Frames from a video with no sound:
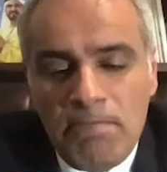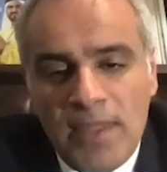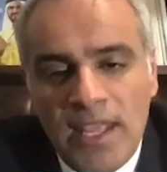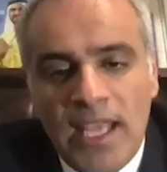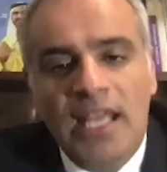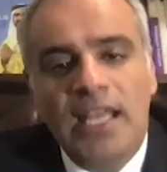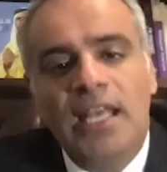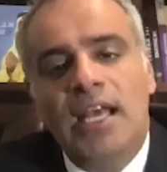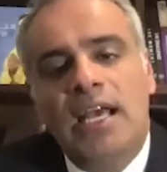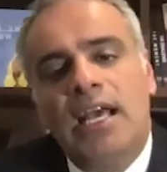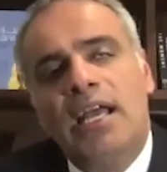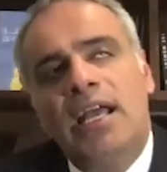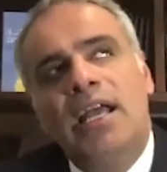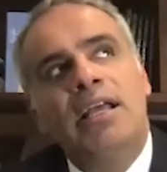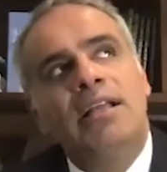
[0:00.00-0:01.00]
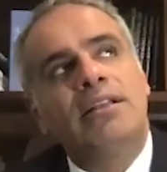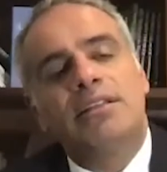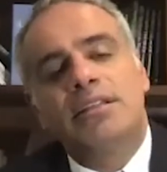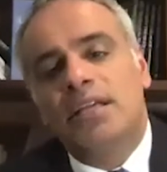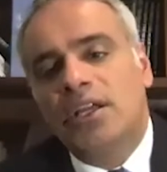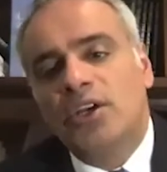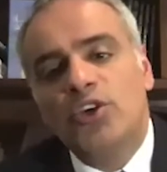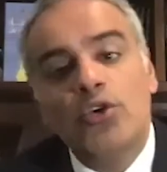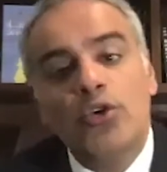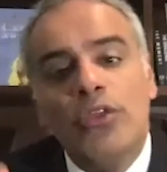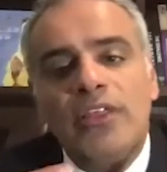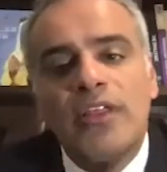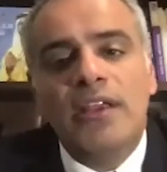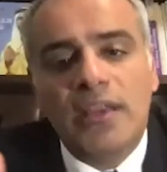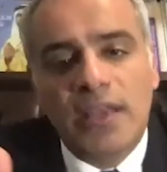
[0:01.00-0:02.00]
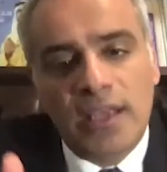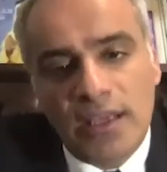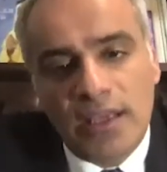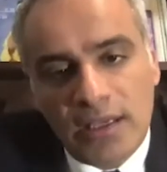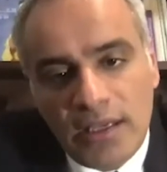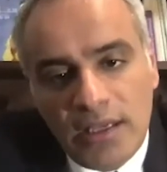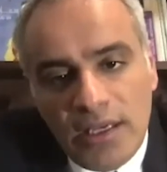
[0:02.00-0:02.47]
and new thinking